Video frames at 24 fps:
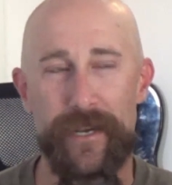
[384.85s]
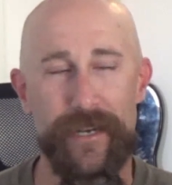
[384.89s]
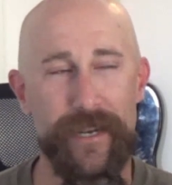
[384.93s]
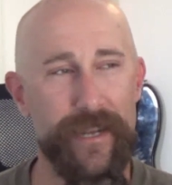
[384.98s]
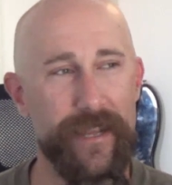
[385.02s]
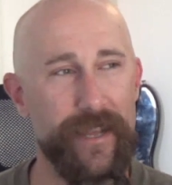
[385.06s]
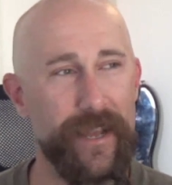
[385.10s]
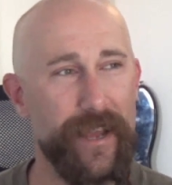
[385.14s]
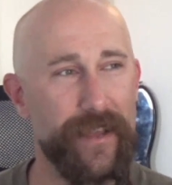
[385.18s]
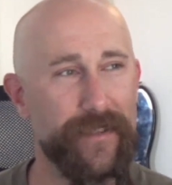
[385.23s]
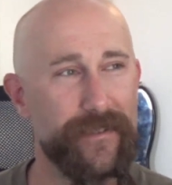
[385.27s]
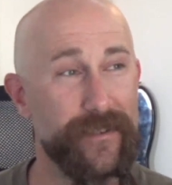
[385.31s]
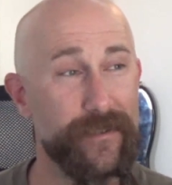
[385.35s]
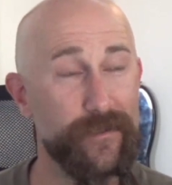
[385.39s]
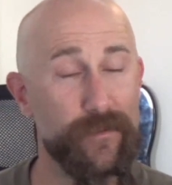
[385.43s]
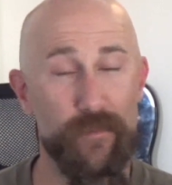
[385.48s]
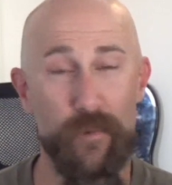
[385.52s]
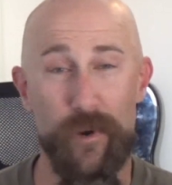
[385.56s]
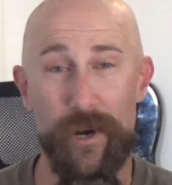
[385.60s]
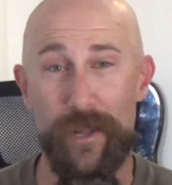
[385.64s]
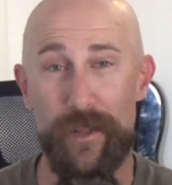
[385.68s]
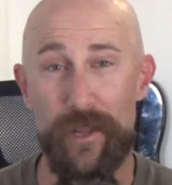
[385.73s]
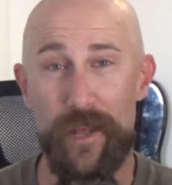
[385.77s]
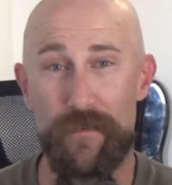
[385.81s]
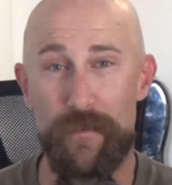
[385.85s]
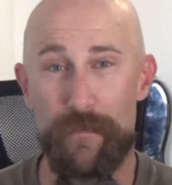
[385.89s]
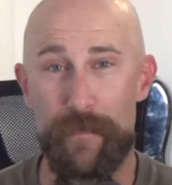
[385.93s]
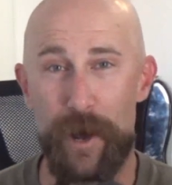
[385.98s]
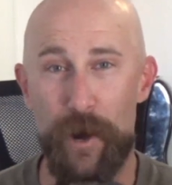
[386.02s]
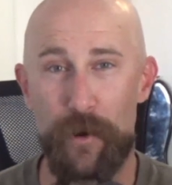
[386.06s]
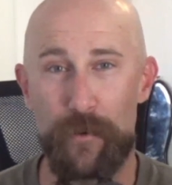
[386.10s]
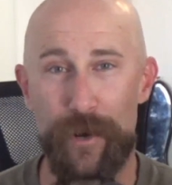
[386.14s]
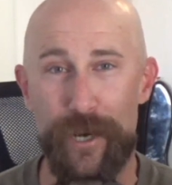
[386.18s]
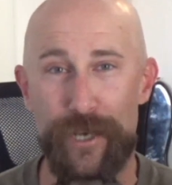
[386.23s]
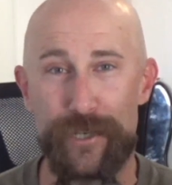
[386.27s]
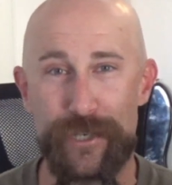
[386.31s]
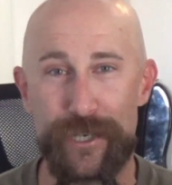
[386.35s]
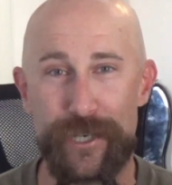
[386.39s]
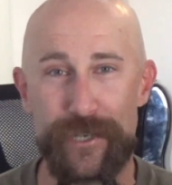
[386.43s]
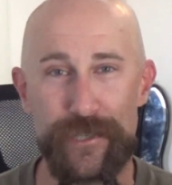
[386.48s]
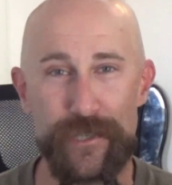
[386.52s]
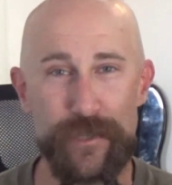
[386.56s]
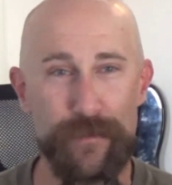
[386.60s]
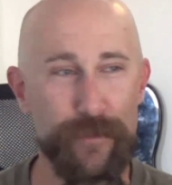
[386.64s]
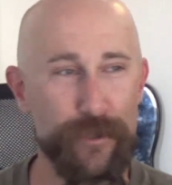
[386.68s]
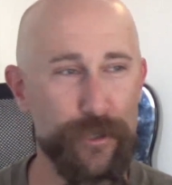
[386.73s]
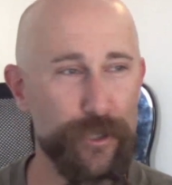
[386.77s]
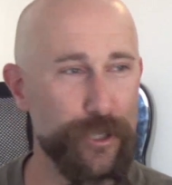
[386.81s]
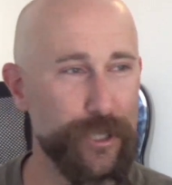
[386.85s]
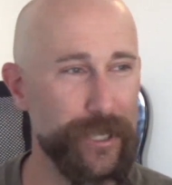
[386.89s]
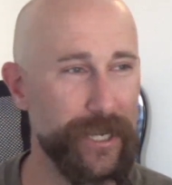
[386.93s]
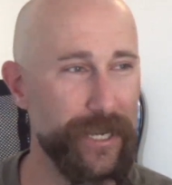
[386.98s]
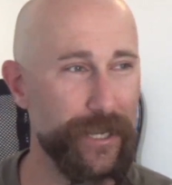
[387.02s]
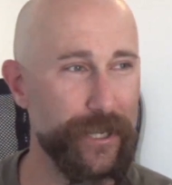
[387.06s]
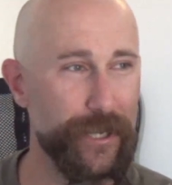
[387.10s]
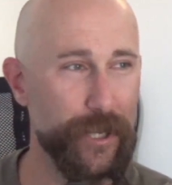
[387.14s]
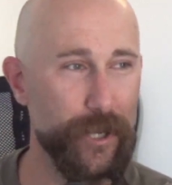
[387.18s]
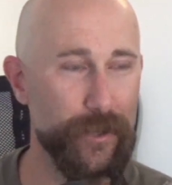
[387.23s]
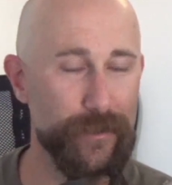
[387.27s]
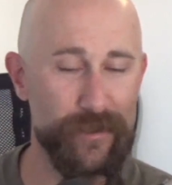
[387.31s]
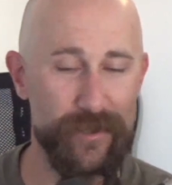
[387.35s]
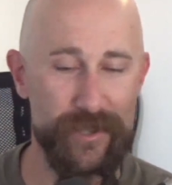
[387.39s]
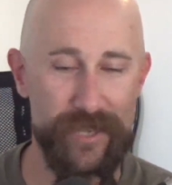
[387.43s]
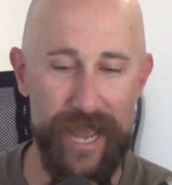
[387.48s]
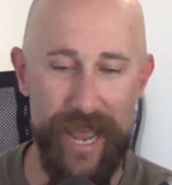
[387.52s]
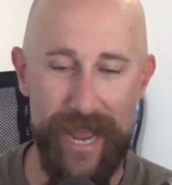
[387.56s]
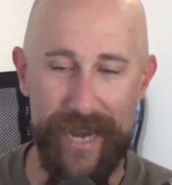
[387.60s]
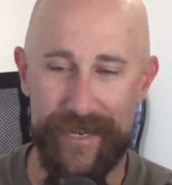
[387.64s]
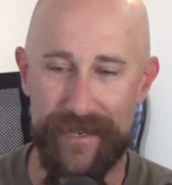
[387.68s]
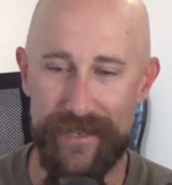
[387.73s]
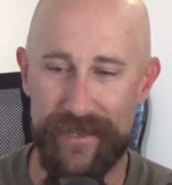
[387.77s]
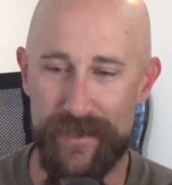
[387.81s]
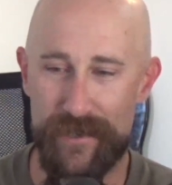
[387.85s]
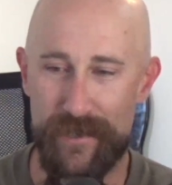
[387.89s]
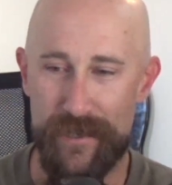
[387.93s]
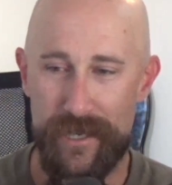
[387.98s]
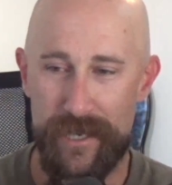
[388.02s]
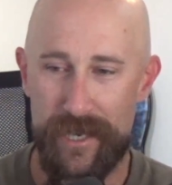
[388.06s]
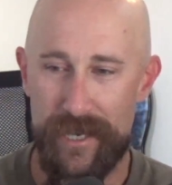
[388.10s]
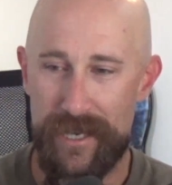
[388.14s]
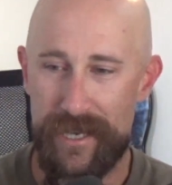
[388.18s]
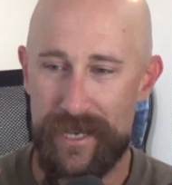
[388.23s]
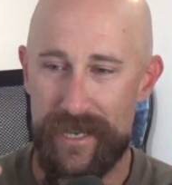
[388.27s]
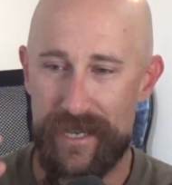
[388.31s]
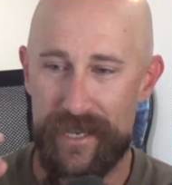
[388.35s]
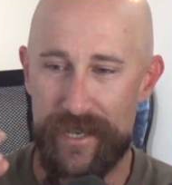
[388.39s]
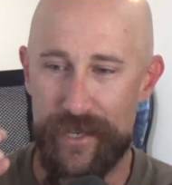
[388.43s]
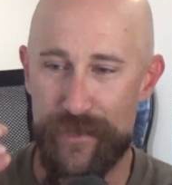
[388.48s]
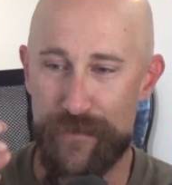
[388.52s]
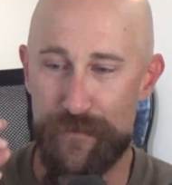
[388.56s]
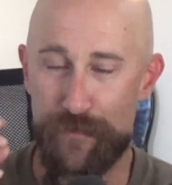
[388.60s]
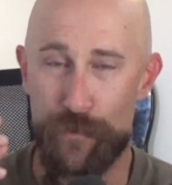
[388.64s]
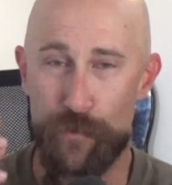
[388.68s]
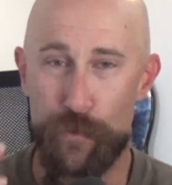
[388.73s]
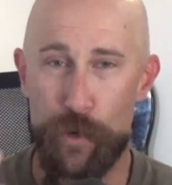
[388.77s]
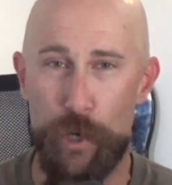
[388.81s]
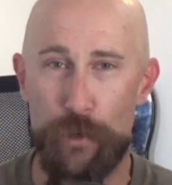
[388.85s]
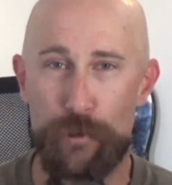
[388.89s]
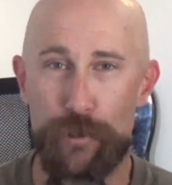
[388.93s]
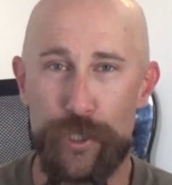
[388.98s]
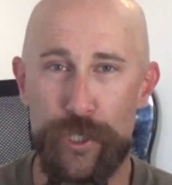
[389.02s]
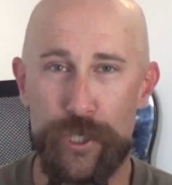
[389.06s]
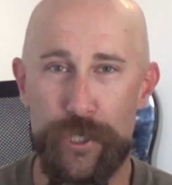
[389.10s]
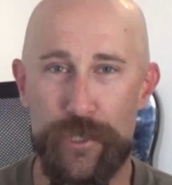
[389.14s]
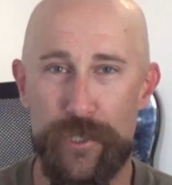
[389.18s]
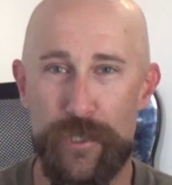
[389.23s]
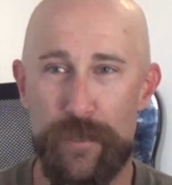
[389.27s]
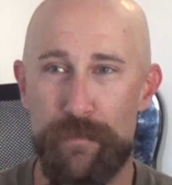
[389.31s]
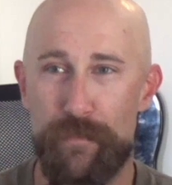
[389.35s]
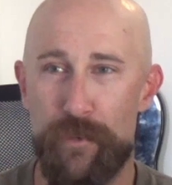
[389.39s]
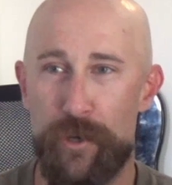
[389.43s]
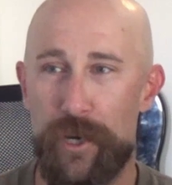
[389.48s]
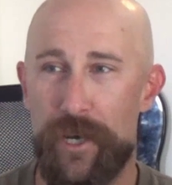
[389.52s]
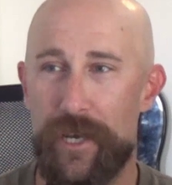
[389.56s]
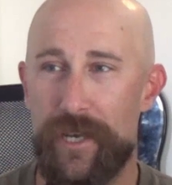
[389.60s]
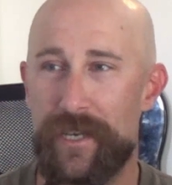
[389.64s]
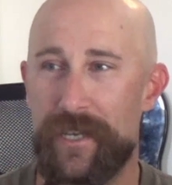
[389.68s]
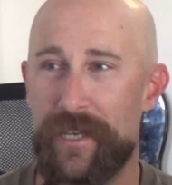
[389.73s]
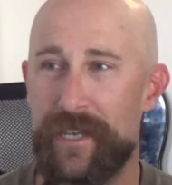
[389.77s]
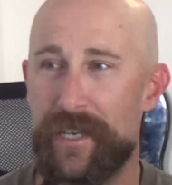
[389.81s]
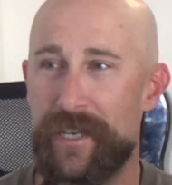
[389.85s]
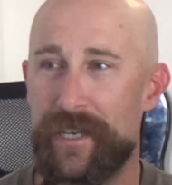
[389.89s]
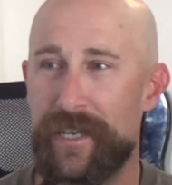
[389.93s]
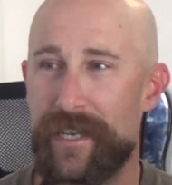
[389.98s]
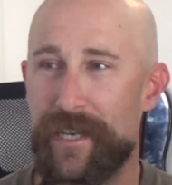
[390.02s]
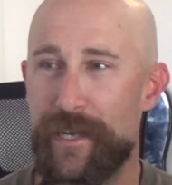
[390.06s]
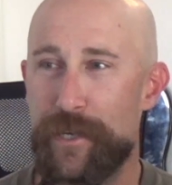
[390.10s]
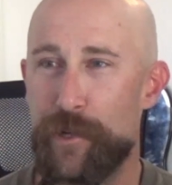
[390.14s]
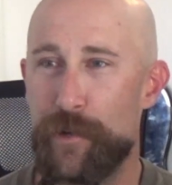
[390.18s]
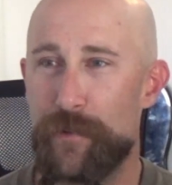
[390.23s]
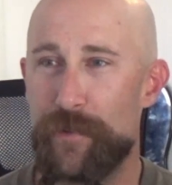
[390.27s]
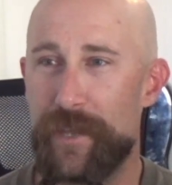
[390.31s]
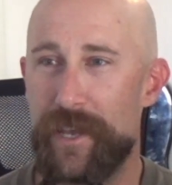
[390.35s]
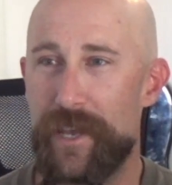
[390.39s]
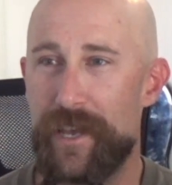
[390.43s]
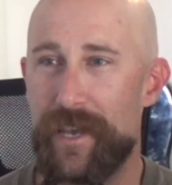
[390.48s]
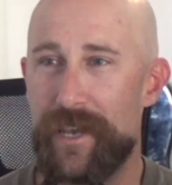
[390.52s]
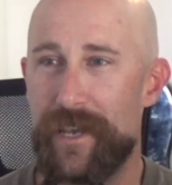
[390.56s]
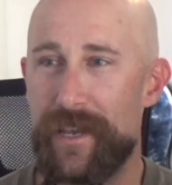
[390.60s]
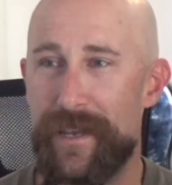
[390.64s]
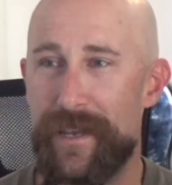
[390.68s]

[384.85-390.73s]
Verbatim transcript: I, it's what I love about Rage Against the Machine. You know, Zach is is ferocious, but you know the